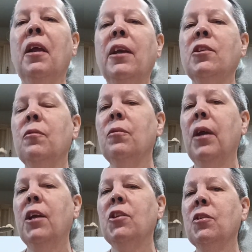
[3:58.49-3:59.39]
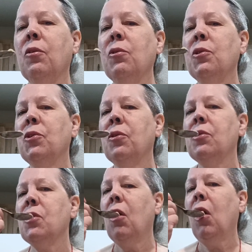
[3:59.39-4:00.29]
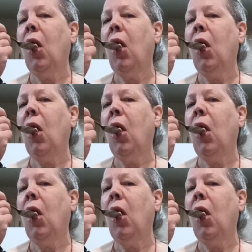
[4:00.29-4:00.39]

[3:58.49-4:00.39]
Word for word: at Asian grocery stores.